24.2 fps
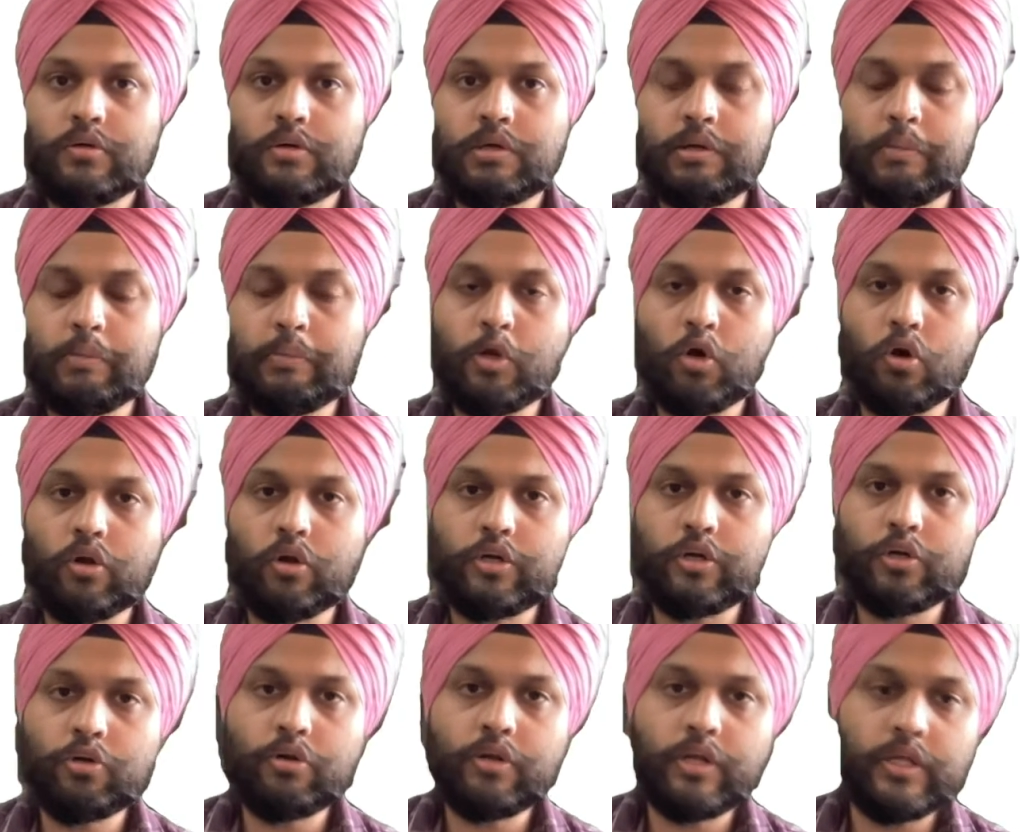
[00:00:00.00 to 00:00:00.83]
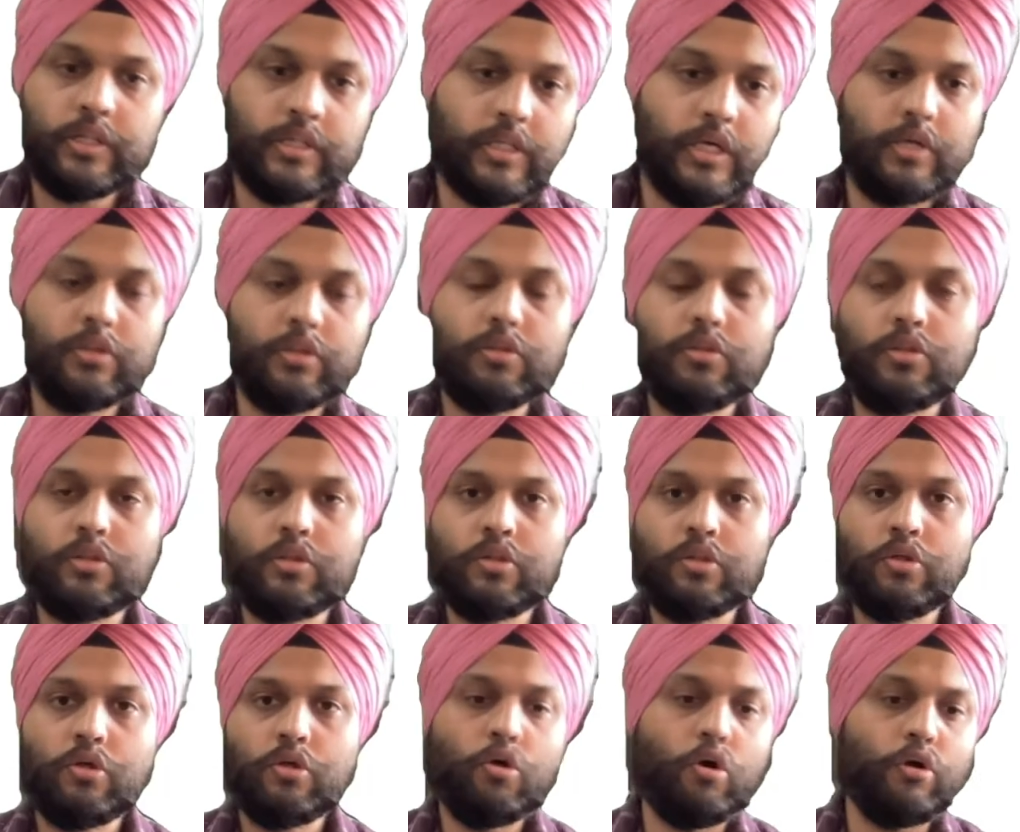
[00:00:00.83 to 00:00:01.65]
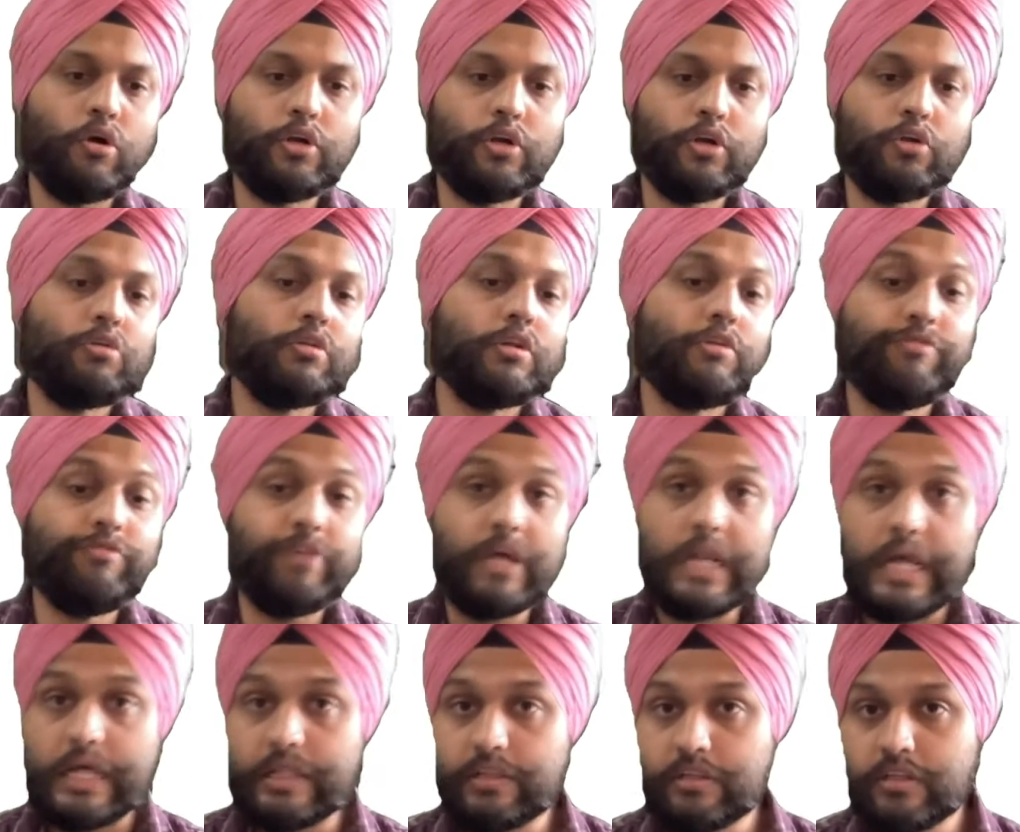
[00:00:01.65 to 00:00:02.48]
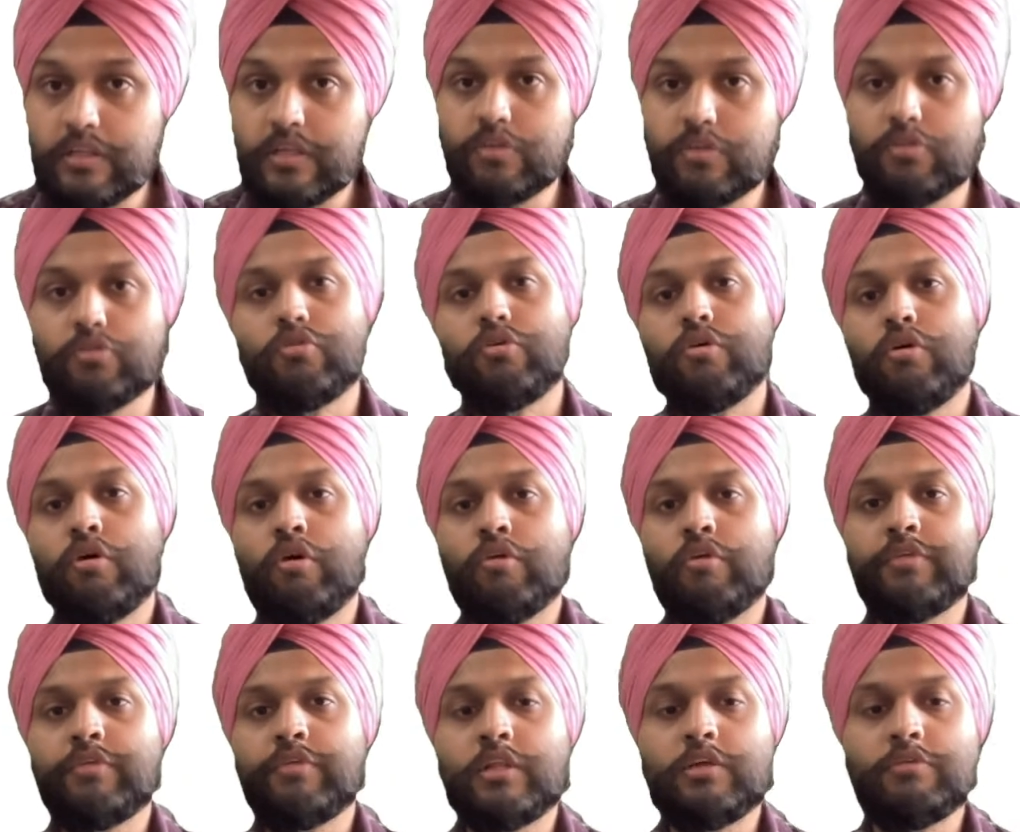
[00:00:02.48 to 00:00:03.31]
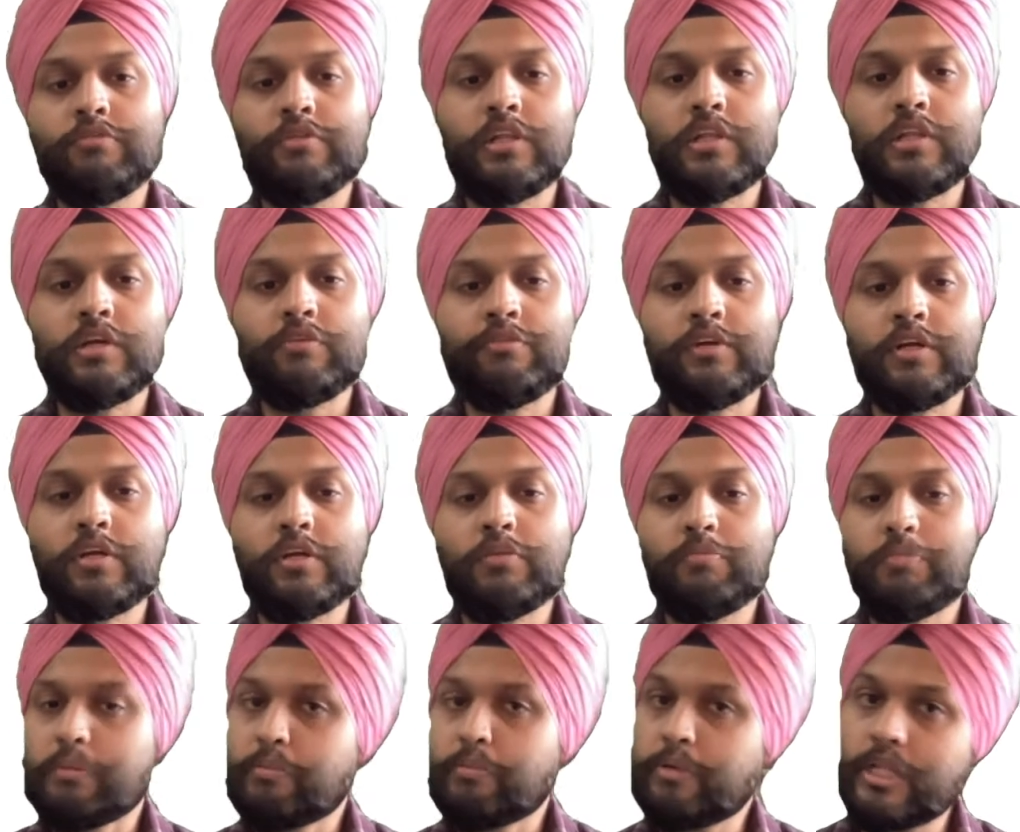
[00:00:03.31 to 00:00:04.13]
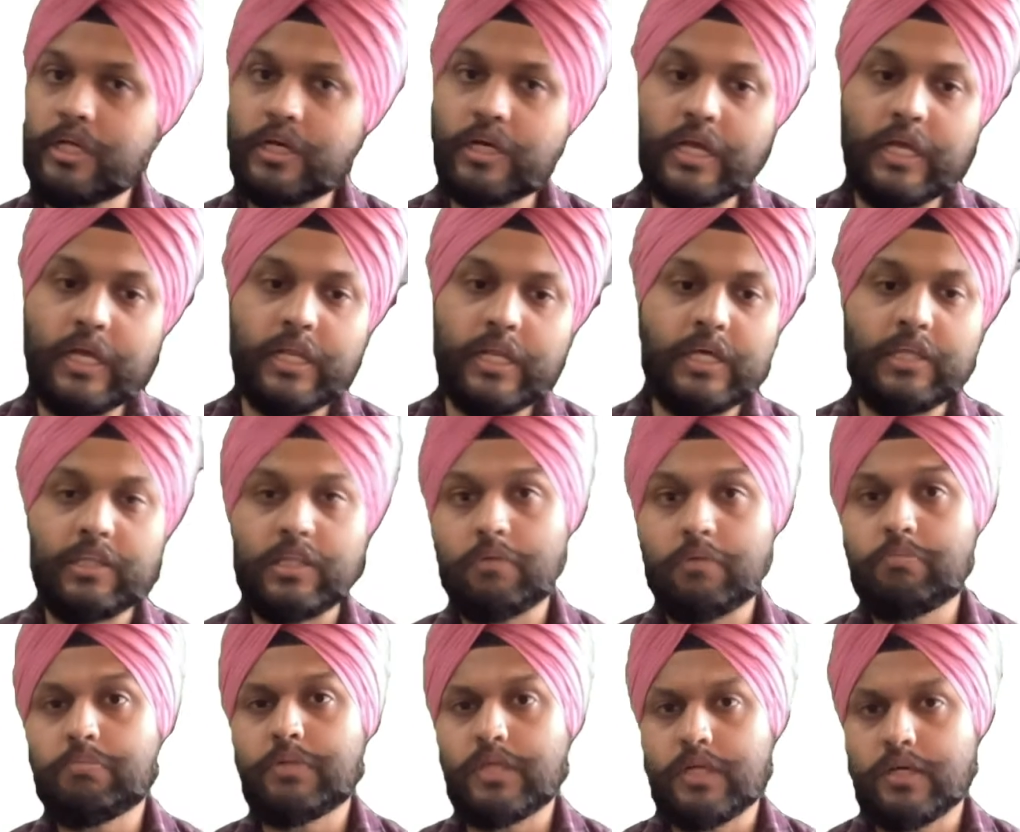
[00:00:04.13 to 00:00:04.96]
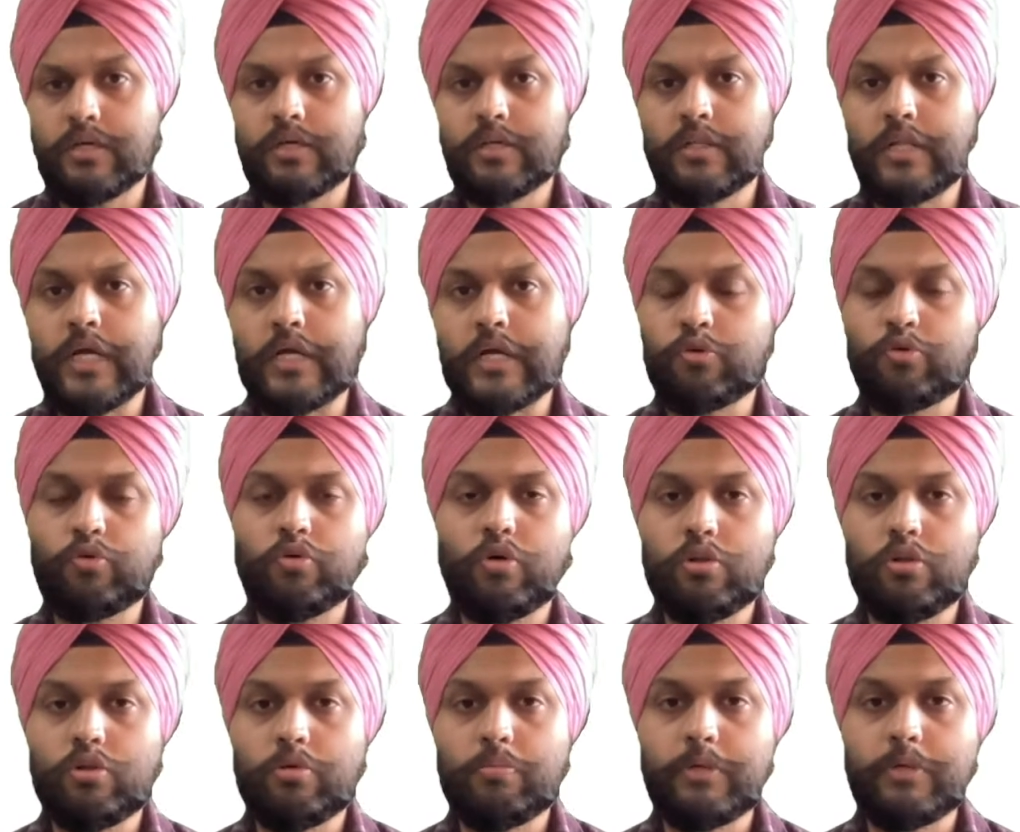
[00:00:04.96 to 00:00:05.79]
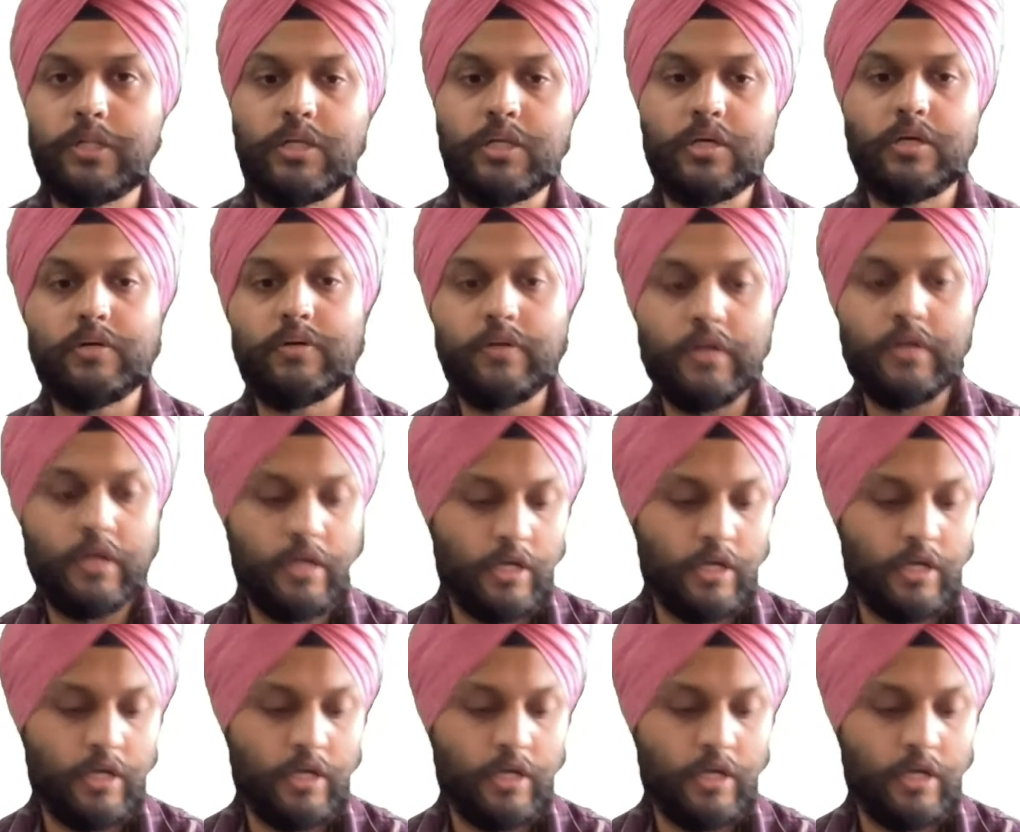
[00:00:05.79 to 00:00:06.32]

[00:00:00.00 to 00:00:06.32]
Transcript: maybe audit on ethics, audit on the finances of the civil servants, maybe they are gaining something, that could also be there.